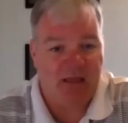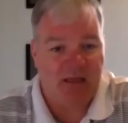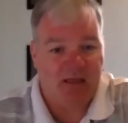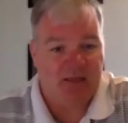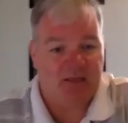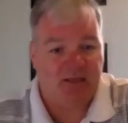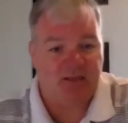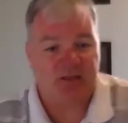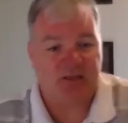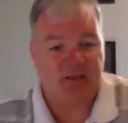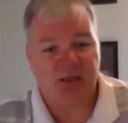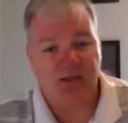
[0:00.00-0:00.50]

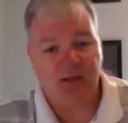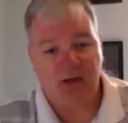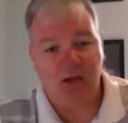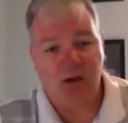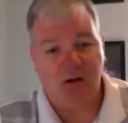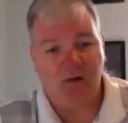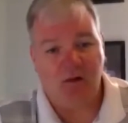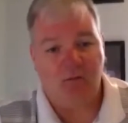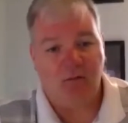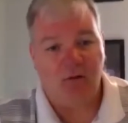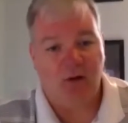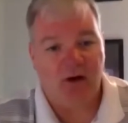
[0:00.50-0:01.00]
Just so you
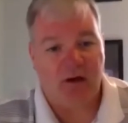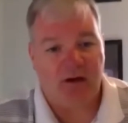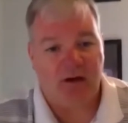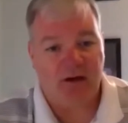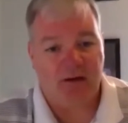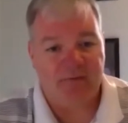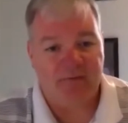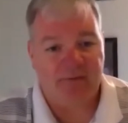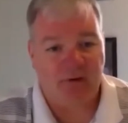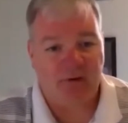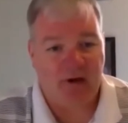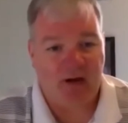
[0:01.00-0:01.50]
know,
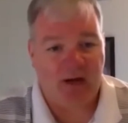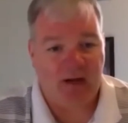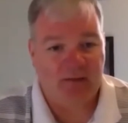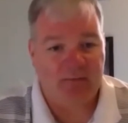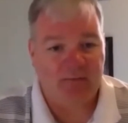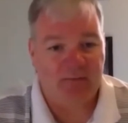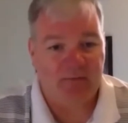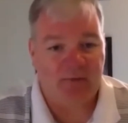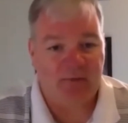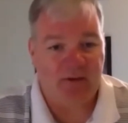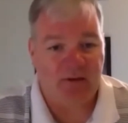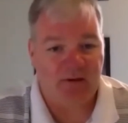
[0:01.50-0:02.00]
if you're
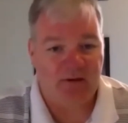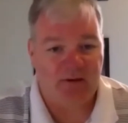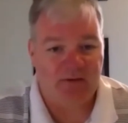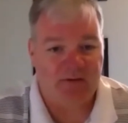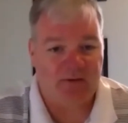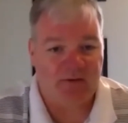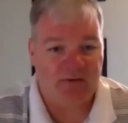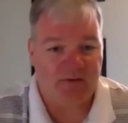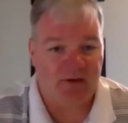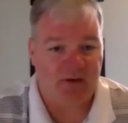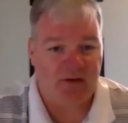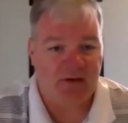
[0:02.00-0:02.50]
on,
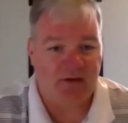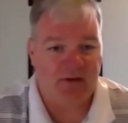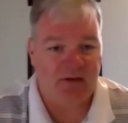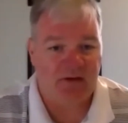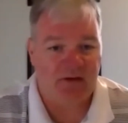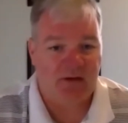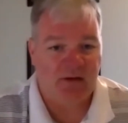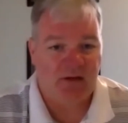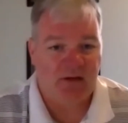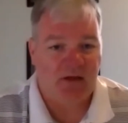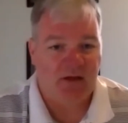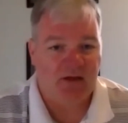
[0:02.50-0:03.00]
there's a
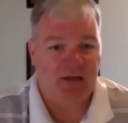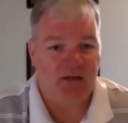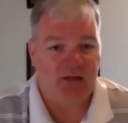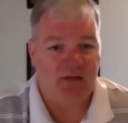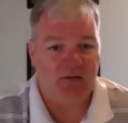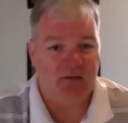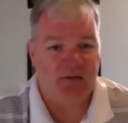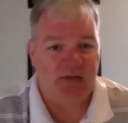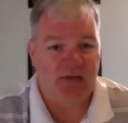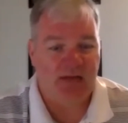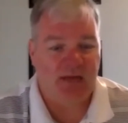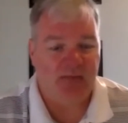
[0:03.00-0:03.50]

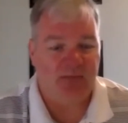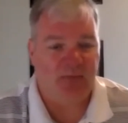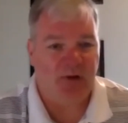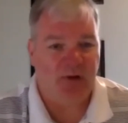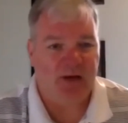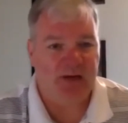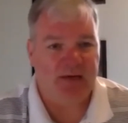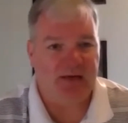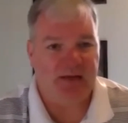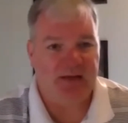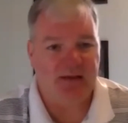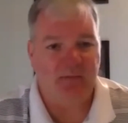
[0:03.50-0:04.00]
Q&A
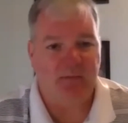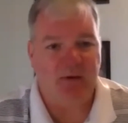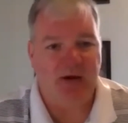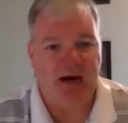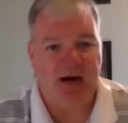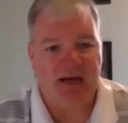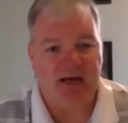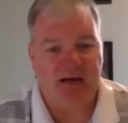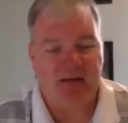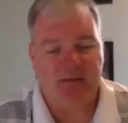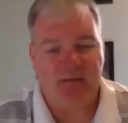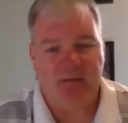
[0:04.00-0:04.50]
button on the
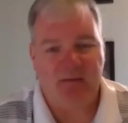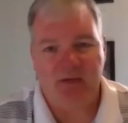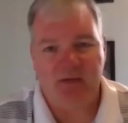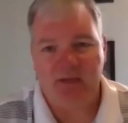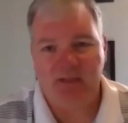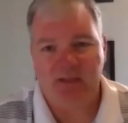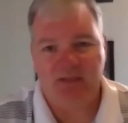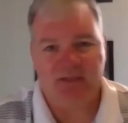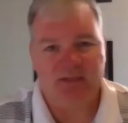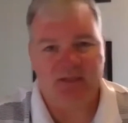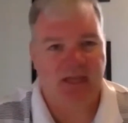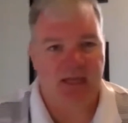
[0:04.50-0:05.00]
bottom. You can
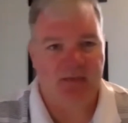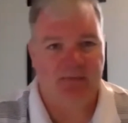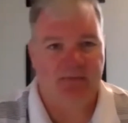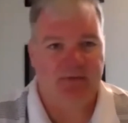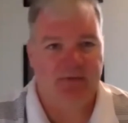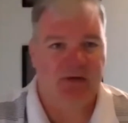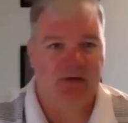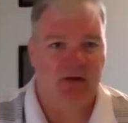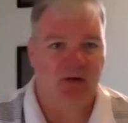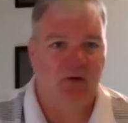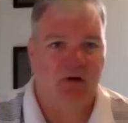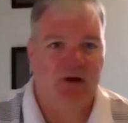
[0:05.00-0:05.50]
just type
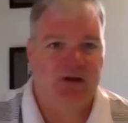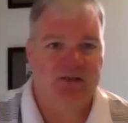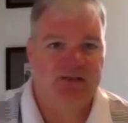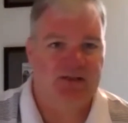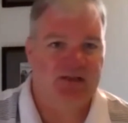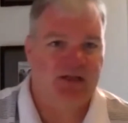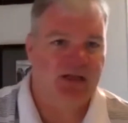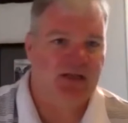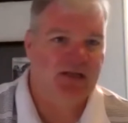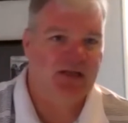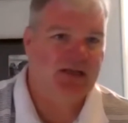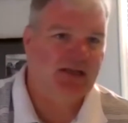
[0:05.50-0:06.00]
in a
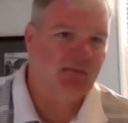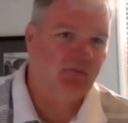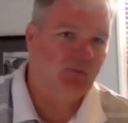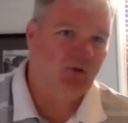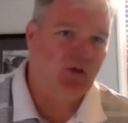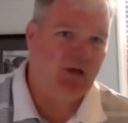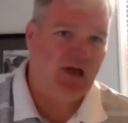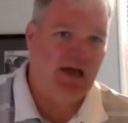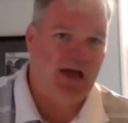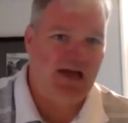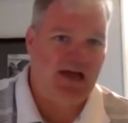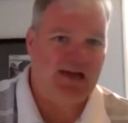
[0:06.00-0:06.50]
question, and
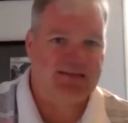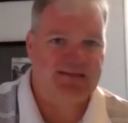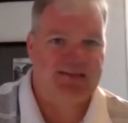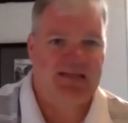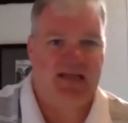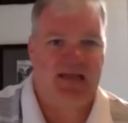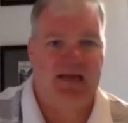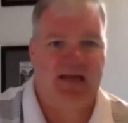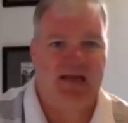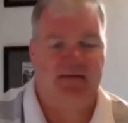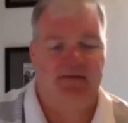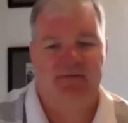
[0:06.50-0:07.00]
we'll ask
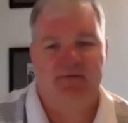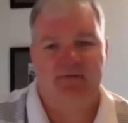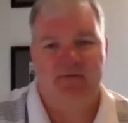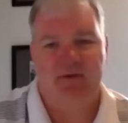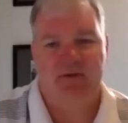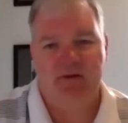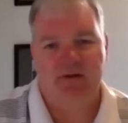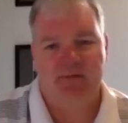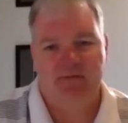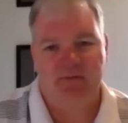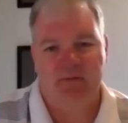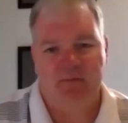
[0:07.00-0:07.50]
that
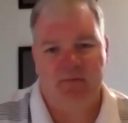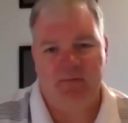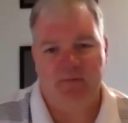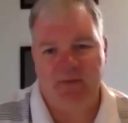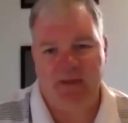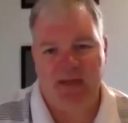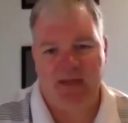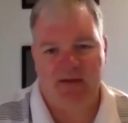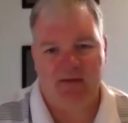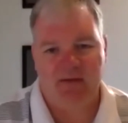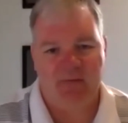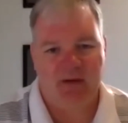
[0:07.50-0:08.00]
of the
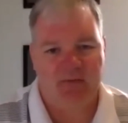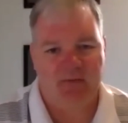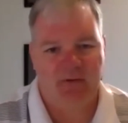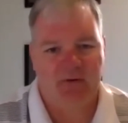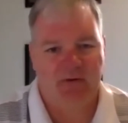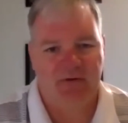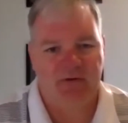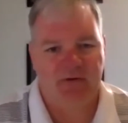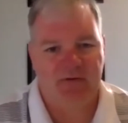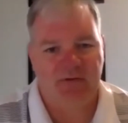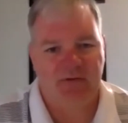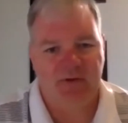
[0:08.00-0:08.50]
panel
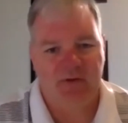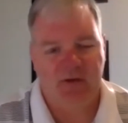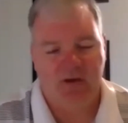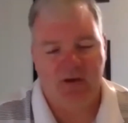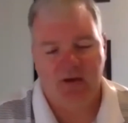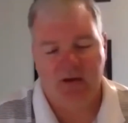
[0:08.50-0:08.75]
members.